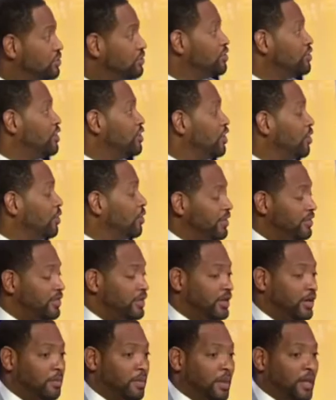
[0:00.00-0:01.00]
issue. Go
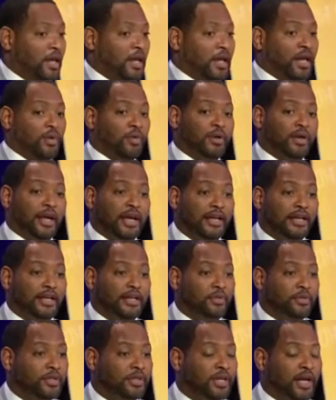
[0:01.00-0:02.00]
at them. And when
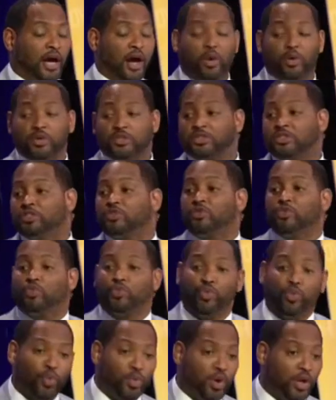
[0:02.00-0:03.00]
AD went down, it's just
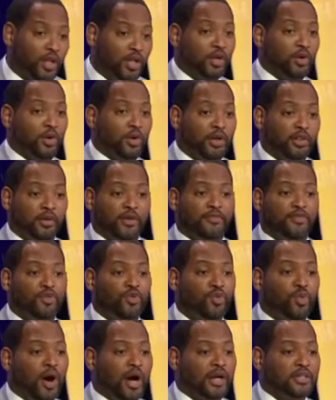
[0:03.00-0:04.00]
really go at them.
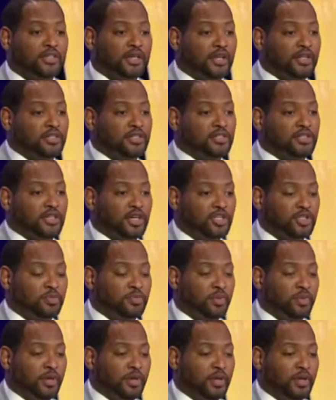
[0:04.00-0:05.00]
If you watch how the
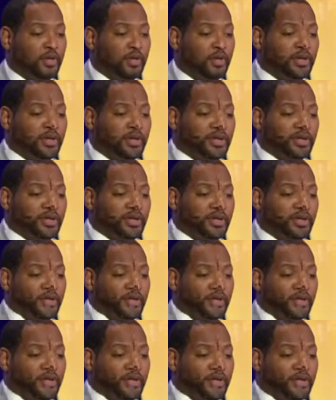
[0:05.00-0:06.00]
Suns play, they
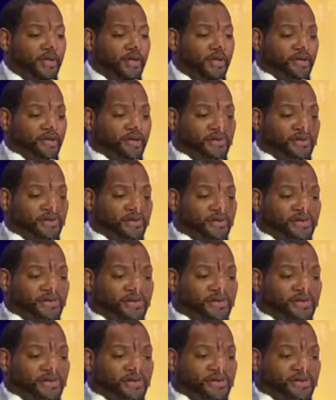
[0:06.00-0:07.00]
play fast.
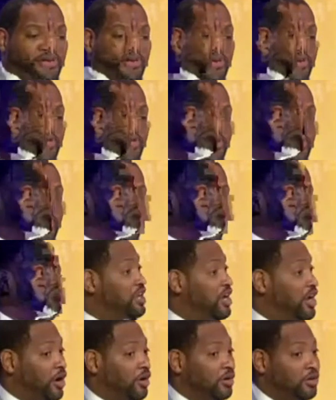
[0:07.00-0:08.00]
They play
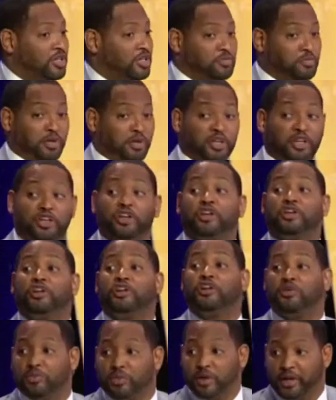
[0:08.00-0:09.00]
careless, but in a
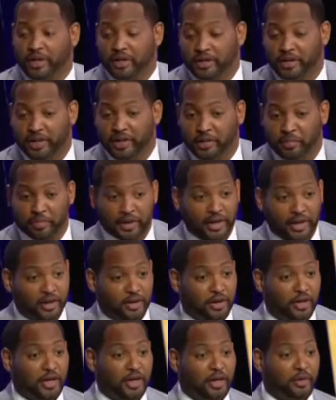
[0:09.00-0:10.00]
good way. They
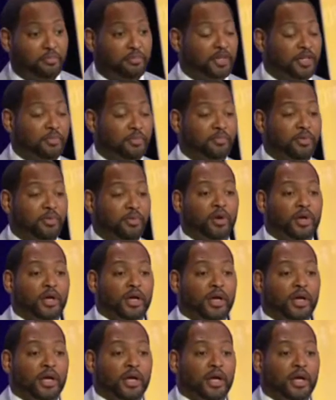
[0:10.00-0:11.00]
play up-tempo.
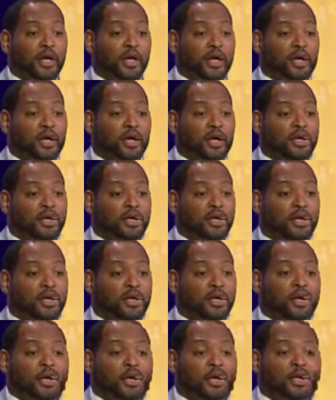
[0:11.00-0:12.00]
And the Lakers would
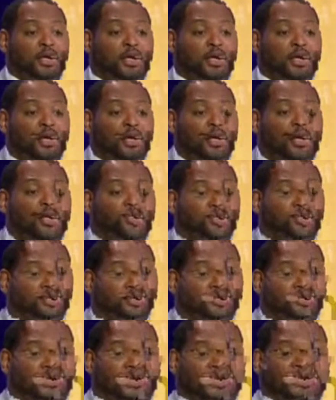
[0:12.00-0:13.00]
come down on that
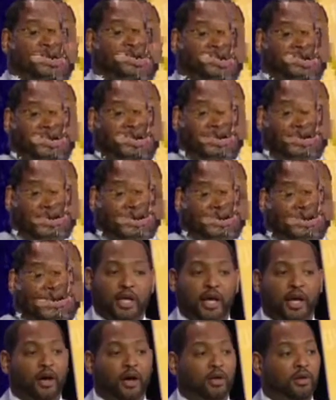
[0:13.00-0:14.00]
offensive end and slow it
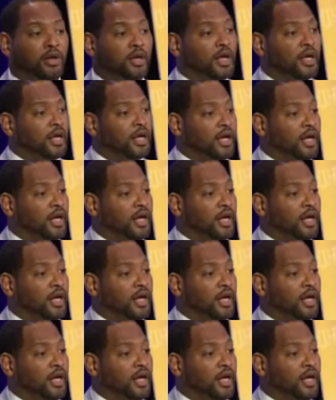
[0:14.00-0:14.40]
down